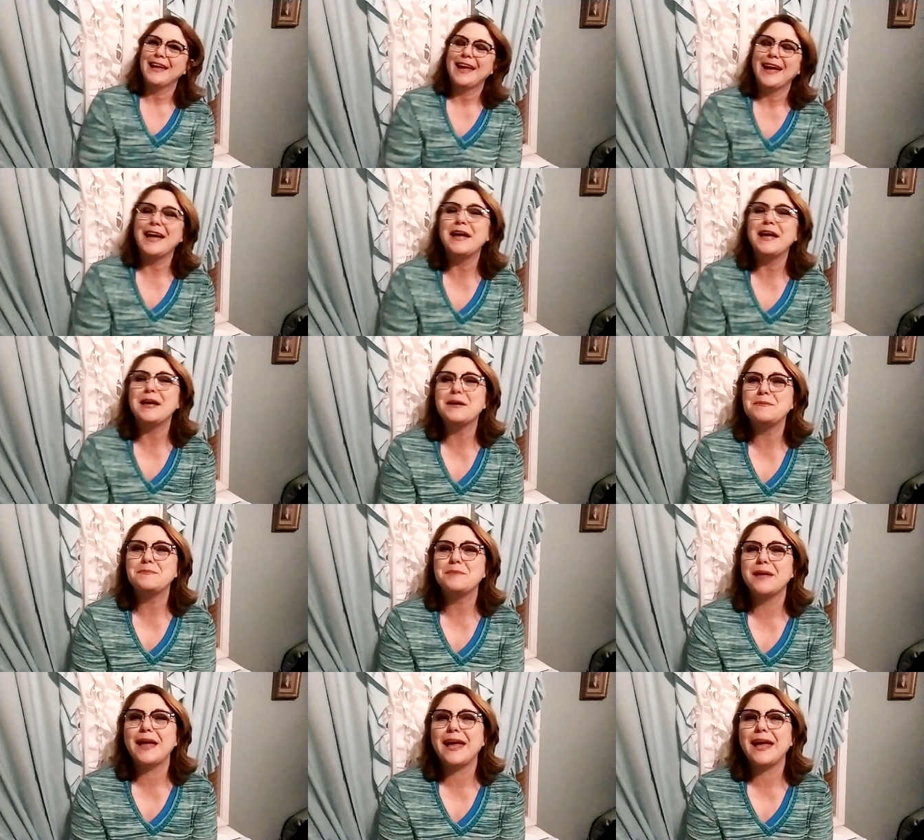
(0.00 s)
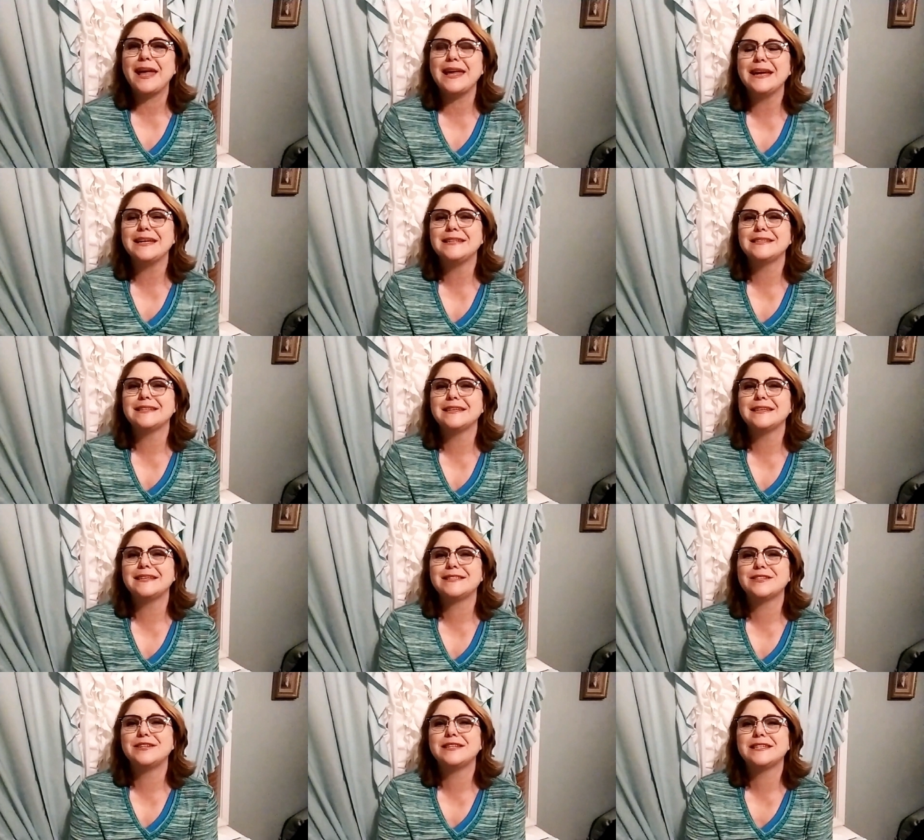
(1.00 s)
Um, and
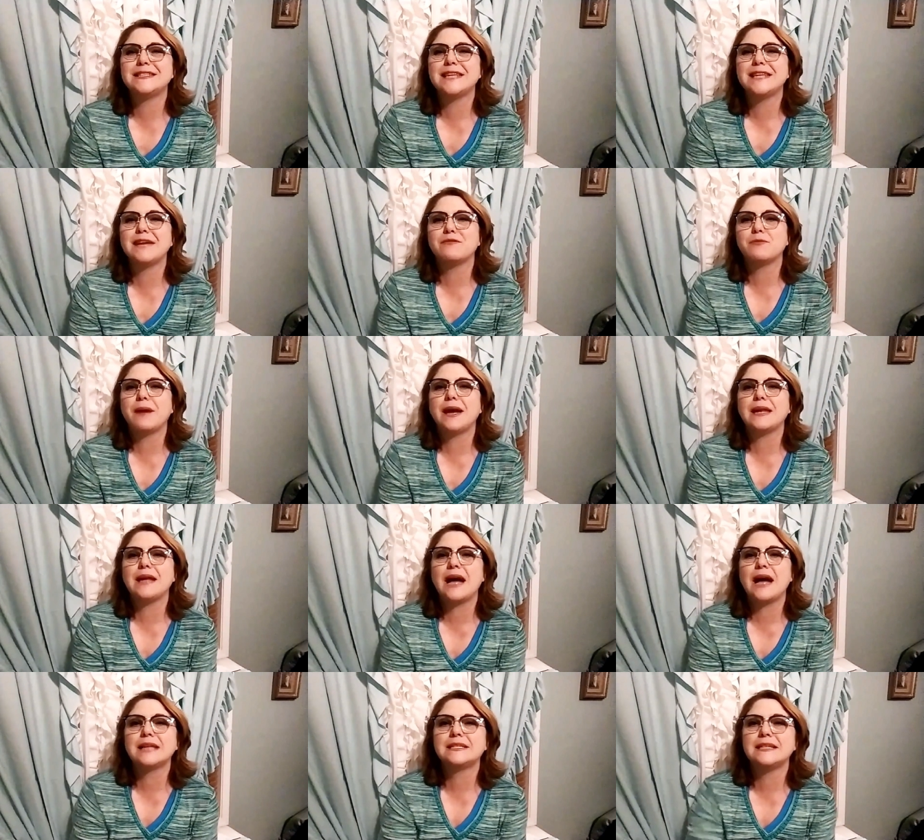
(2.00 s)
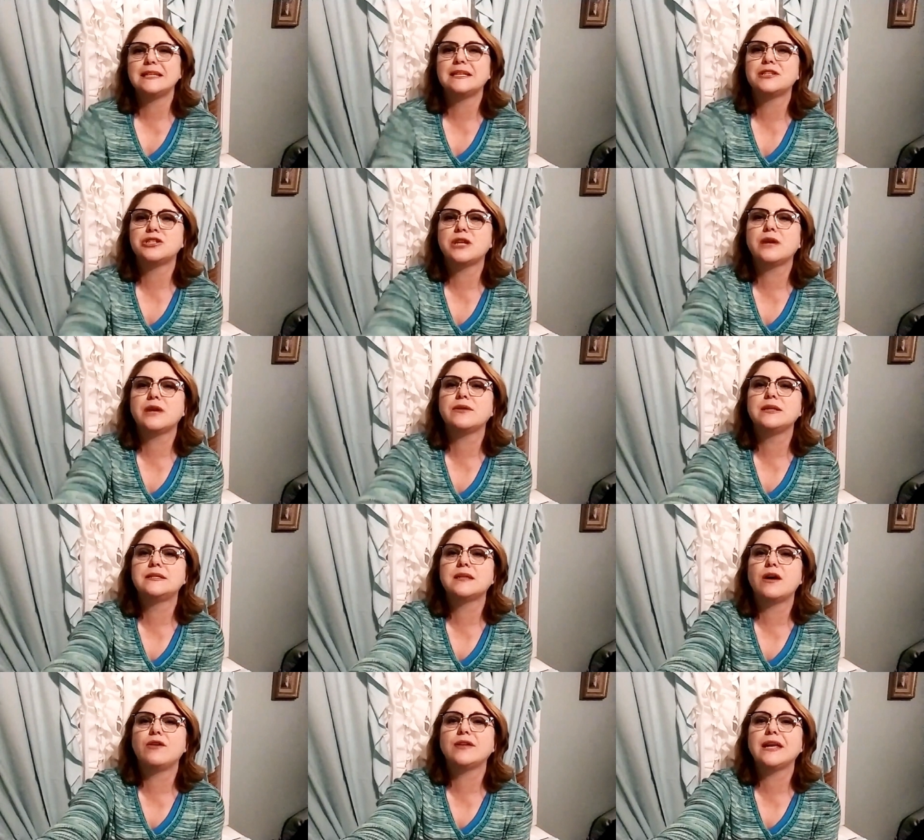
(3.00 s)
it's good to see everybody. I see that Sharon's
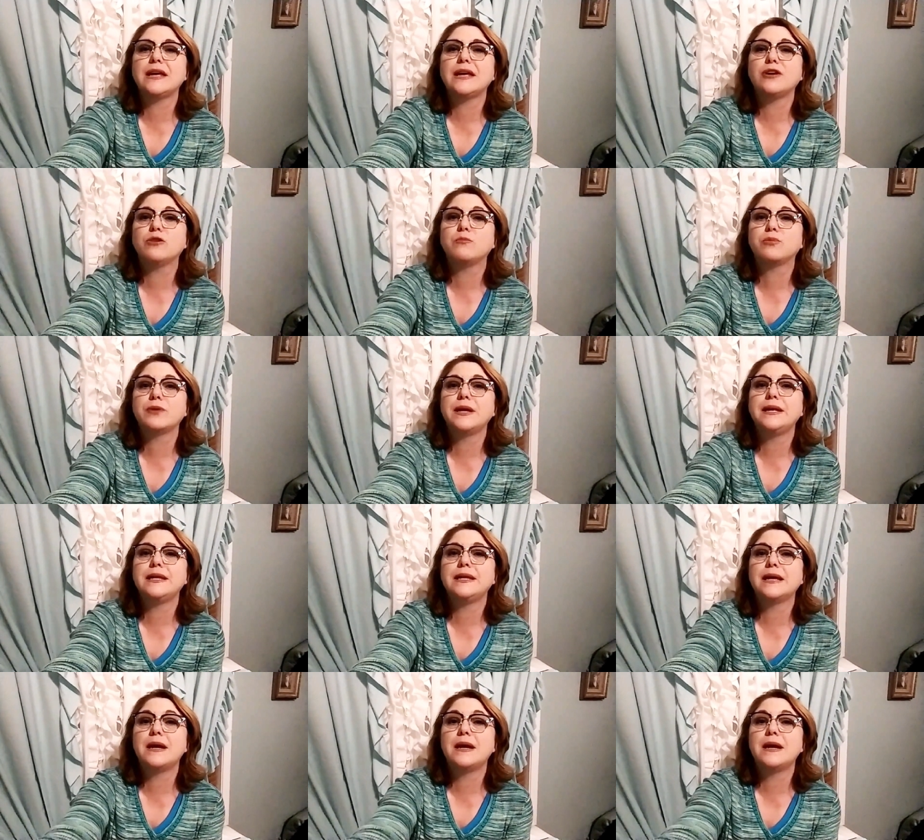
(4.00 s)
on here, Brenda,